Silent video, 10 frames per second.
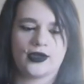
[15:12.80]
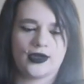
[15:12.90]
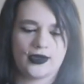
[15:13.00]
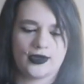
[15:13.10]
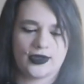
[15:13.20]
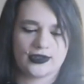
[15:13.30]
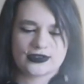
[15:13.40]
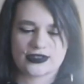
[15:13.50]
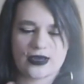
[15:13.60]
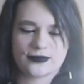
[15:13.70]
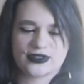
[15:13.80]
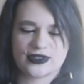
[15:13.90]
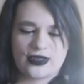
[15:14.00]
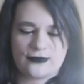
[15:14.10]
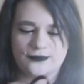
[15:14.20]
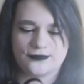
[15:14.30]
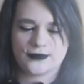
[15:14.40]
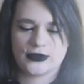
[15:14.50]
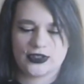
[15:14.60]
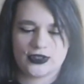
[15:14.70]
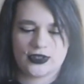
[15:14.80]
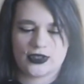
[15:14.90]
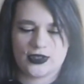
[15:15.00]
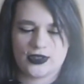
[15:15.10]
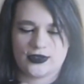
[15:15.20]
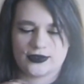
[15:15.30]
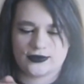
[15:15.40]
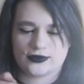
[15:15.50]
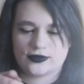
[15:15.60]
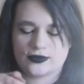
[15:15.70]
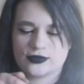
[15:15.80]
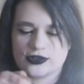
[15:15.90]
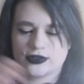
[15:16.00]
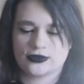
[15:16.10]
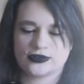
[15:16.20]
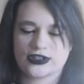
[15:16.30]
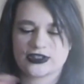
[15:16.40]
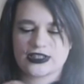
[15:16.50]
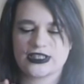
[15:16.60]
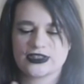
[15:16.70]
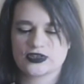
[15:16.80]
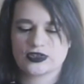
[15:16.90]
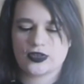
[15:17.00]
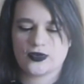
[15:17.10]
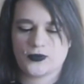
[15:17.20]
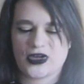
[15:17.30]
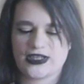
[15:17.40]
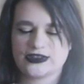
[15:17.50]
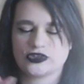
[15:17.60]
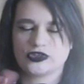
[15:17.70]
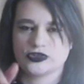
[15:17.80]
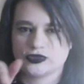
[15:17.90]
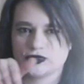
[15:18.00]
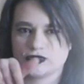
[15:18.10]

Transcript: uh, on the tops of them. Uh, there is no way to,